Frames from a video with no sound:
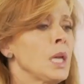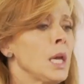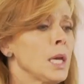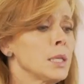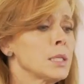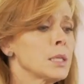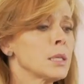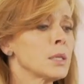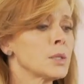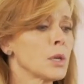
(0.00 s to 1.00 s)
And
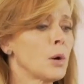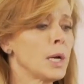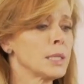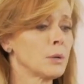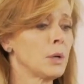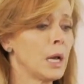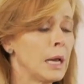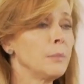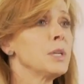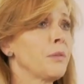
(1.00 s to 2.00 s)
so I said, well,
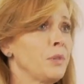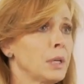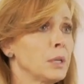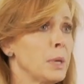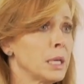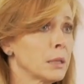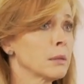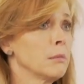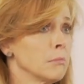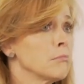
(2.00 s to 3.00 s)
I'm definitely going to make
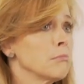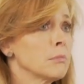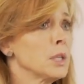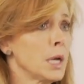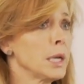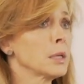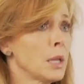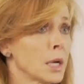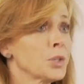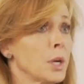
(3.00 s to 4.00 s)
the 9
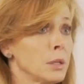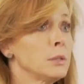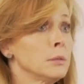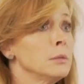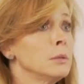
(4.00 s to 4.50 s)
o'clock shuttle.